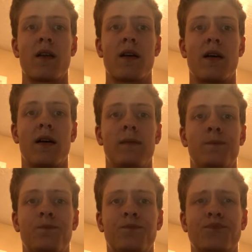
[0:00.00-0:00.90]
Um,
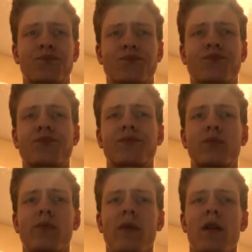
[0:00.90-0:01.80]

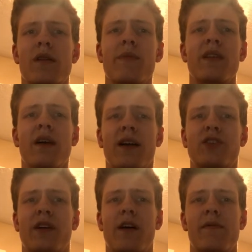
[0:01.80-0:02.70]
something that
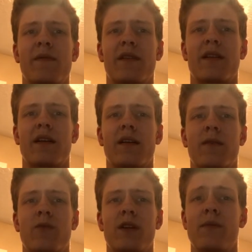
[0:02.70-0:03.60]
actually helps me stay
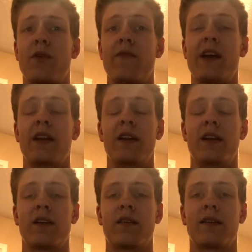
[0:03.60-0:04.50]
really motivated in
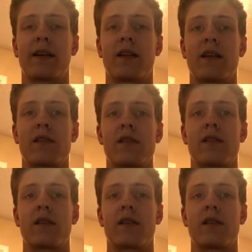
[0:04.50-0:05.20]
online classes